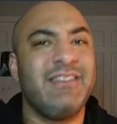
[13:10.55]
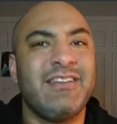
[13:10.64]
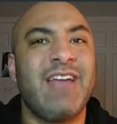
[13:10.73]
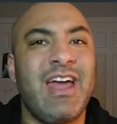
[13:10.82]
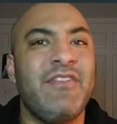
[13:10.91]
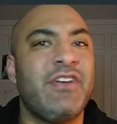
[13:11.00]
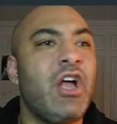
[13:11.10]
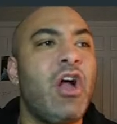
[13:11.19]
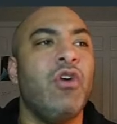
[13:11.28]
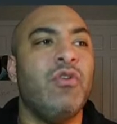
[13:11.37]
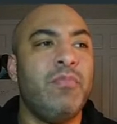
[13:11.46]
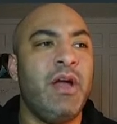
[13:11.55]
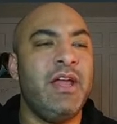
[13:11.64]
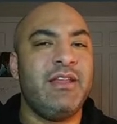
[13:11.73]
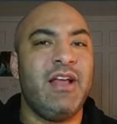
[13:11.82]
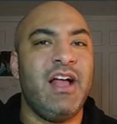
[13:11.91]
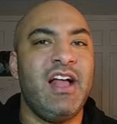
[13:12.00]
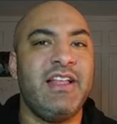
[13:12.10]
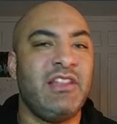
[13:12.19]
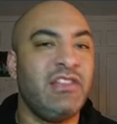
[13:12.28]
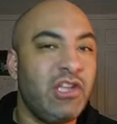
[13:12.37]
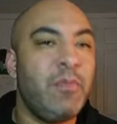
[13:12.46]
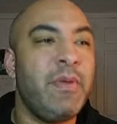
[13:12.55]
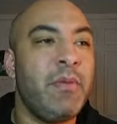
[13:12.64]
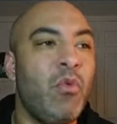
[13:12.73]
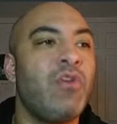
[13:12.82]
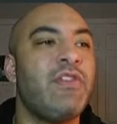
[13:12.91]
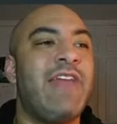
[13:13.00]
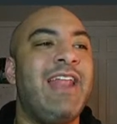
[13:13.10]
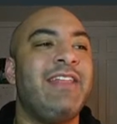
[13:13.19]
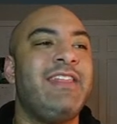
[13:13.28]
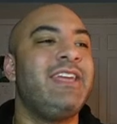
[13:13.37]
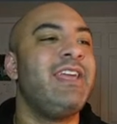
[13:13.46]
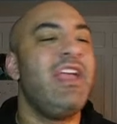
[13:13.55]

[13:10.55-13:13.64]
kind of a cone, but a little bit more than that, I think.